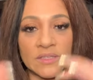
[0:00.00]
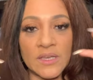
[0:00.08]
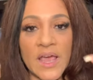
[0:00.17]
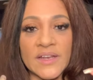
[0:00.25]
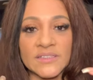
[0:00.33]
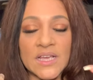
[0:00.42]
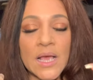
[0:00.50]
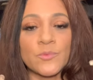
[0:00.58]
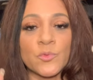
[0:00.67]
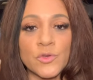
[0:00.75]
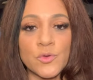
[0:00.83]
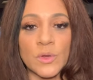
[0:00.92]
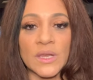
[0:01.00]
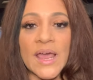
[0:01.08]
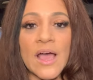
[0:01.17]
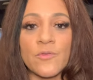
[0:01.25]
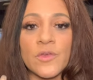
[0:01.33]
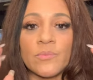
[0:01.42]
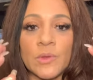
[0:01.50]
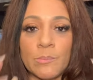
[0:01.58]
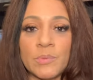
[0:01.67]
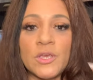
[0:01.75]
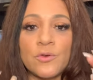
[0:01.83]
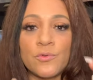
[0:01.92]
a lot of times when you allow them to
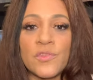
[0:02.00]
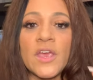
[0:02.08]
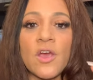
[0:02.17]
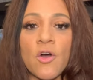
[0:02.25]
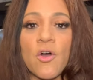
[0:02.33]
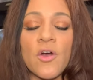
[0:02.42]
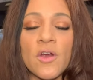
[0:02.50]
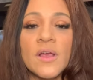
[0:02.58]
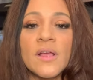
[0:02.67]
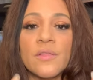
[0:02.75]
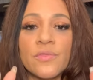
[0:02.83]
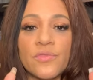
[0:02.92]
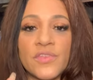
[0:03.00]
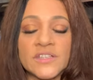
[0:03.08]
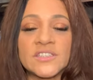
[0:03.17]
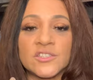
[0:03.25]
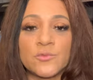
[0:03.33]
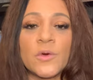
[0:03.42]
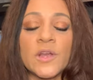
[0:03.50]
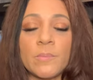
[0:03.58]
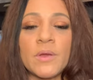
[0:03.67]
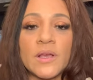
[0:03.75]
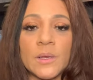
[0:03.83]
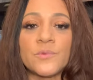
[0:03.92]
be who they are, this is when it
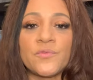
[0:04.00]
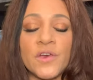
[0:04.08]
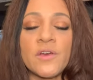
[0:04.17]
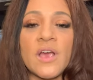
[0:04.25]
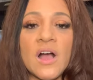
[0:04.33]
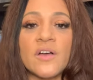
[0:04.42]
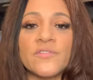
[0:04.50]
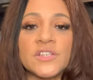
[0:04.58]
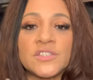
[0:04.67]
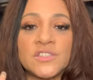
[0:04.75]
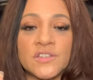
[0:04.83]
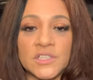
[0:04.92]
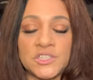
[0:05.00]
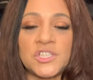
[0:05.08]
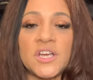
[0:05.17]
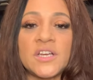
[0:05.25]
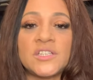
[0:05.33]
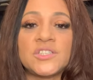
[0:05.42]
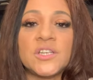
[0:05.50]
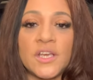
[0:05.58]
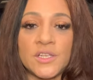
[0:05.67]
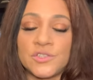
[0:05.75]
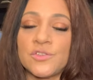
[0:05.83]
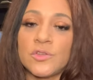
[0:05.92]
becomes very obvious to the judge
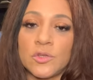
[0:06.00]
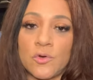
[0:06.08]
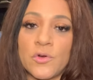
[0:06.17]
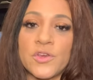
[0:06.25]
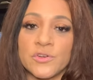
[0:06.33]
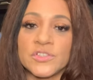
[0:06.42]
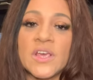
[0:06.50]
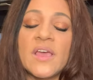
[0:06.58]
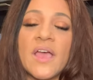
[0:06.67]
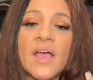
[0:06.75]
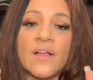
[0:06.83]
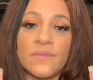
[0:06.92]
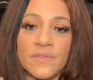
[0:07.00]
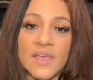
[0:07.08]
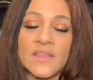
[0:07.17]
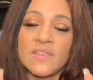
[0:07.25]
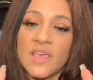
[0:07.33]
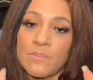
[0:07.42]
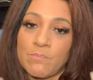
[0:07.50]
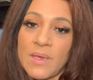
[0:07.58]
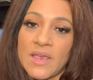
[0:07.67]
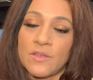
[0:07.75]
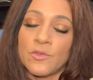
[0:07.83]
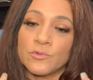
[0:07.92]
and to the lawyers. And then they
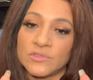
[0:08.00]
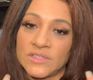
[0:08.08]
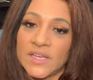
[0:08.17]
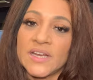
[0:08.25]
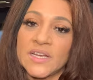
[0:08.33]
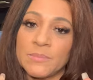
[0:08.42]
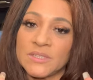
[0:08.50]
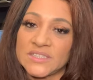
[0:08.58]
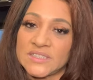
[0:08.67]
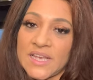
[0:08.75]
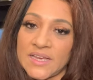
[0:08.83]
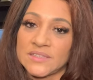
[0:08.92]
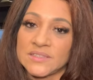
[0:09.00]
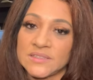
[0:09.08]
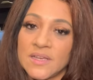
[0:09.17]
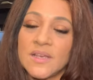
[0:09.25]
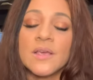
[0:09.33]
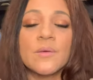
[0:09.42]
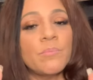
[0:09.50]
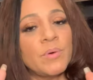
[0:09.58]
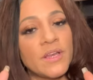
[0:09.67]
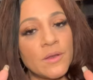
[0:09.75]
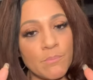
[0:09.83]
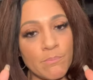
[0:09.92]
make those deadly mistakes
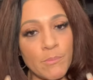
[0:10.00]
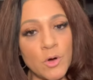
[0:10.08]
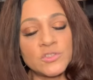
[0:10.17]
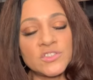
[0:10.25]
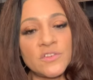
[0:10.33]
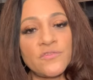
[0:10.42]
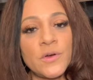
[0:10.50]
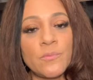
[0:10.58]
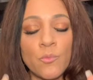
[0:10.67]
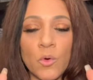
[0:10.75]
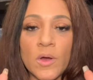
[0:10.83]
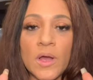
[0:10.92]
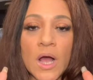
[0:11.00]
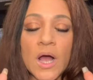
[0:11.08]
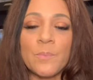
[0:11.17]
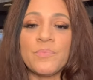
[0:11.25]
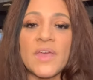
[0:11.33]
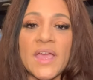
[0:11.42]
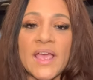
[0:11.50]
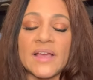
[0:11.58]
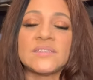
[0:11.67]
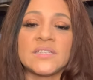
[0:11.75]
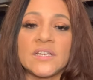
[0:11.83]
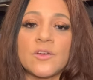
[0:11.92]
but most of them will up the
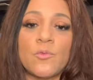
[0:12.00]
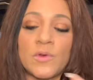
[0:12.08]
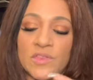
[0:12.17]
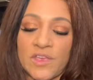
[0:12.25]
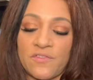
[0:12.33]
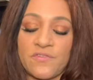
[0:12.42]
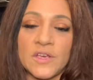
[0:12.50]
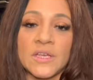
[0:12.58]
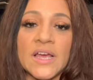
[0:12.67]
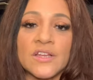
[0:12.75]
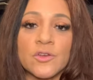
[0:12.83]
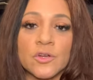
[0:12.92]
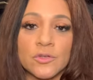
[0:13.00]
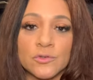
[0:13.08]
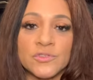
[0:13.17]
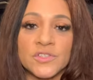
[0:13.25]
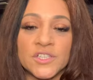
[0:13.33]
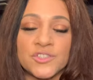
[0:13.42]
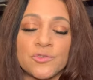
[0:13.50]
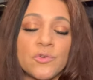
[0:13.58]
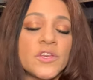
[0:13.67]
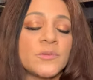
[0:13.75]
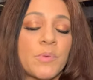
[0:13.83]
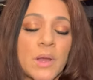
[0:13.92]
antic when they feel like they're losing control.
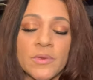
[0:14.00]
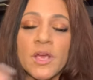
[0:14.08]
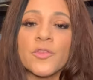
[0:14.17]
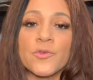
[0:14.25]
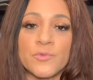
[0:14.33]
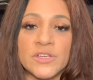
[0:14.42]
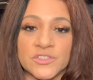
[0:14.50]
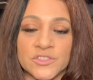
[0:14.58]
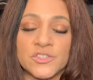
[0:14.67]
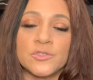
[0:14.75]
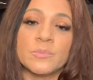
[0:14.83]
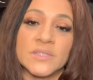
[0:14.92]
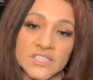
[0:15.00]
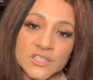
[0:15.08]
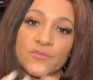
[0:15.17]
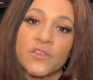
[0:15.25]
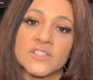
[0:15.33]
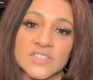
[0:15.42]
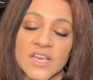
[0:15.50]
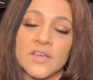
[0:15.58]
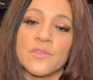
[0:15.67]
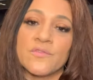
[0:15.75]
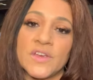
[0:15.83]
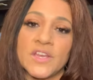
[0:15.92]
There's probably other reasons too, but just for the sake
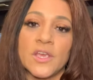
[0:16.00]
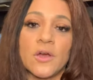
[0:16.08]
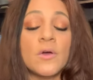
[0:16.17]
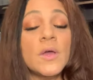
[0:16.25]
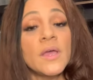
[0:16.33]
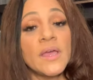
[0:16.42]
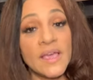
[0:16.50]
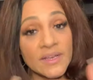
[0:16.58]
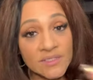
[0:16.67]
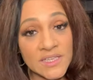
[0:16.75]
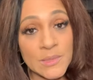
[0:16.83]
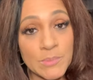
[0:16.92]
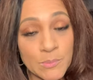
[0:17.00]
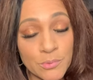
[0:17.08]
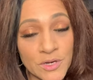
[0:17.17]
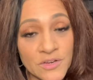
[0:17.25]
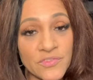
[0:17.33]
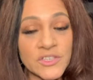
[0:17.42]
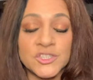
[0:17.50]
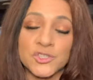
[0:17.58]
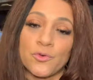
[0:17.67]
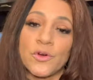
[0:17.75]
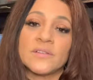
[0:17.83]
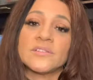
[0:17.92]
of the video and to keep it brief and
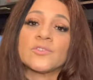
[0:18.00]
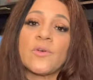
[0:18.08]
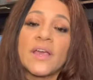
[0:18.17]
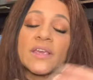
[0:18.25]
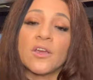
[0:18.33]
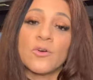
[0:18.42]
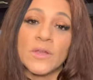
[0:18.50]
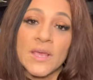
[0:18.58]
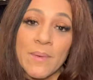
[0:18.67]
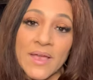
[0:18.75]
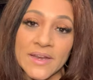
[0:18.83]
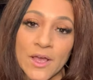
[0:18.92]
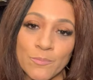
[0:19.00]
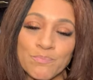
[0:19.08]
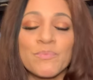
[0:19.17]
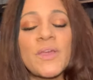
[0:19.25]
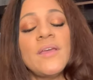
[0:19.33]
short so I can go lay back down.